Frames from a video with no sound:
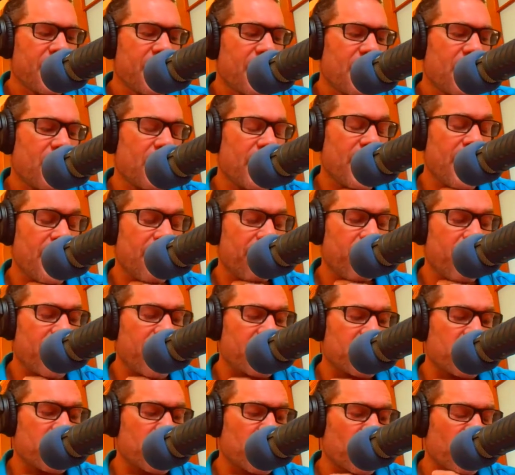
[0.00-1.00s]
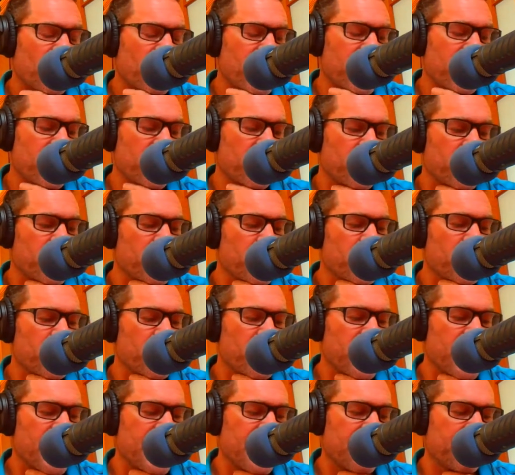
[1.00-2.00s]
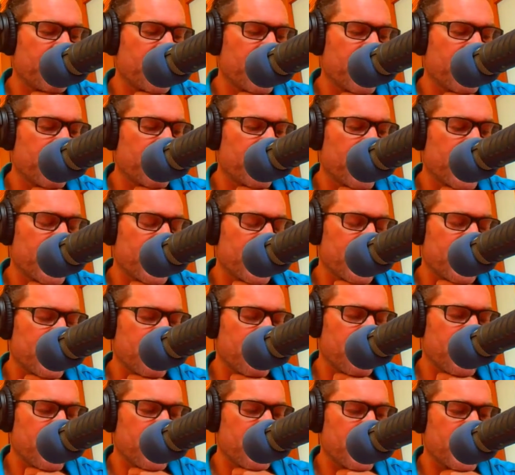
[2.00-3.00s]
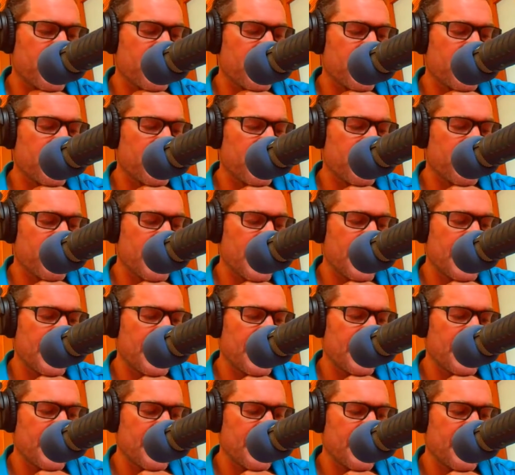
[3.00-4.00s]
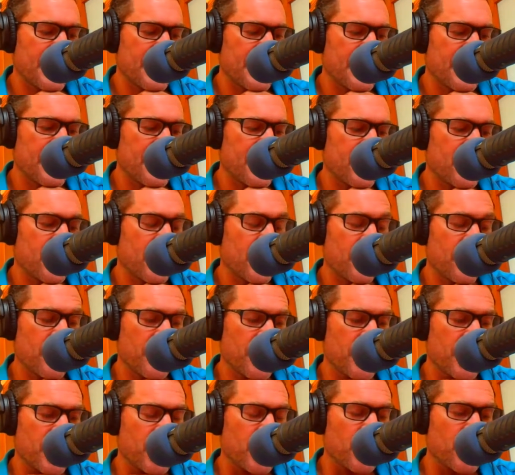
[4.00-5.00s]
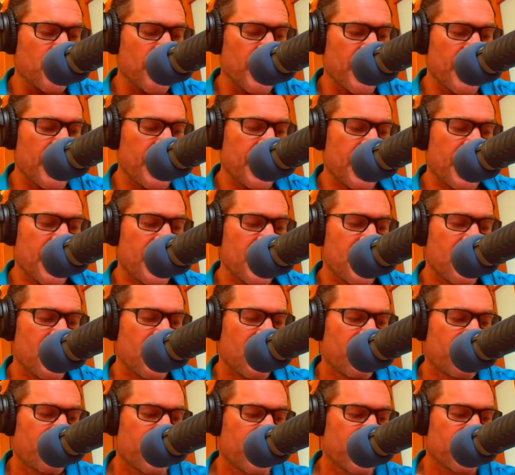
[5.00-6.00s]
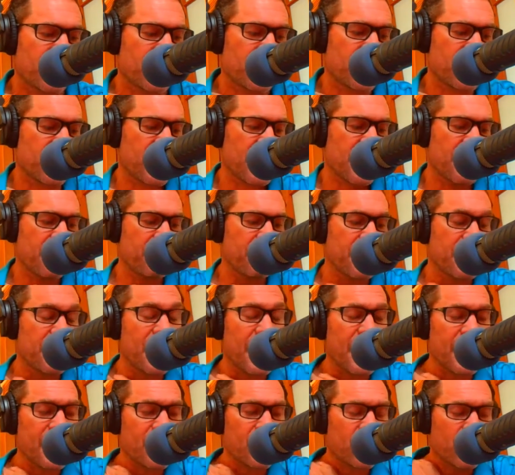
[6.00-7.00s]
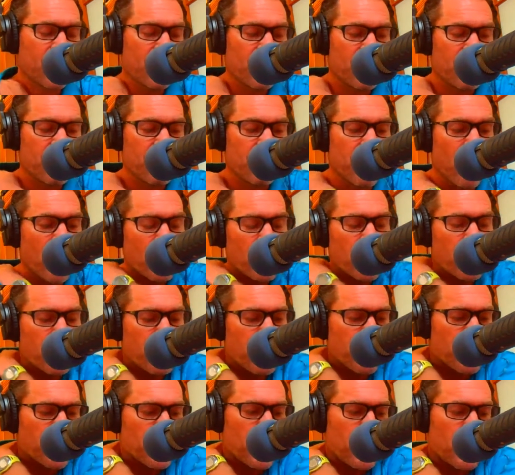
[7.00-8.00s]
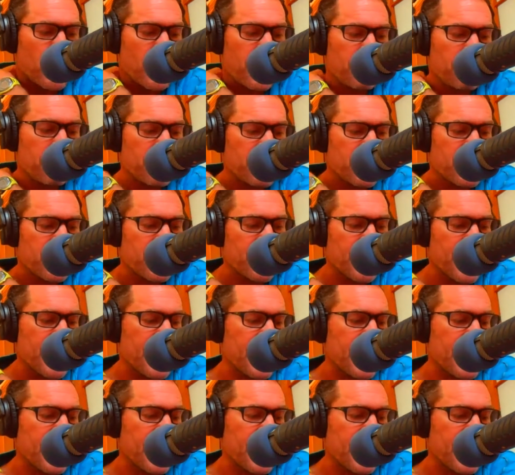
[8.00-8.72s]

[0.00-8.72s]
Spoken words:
I have raced all around the world. I have raced in America, in the UK. I've raced in Asia multiple times.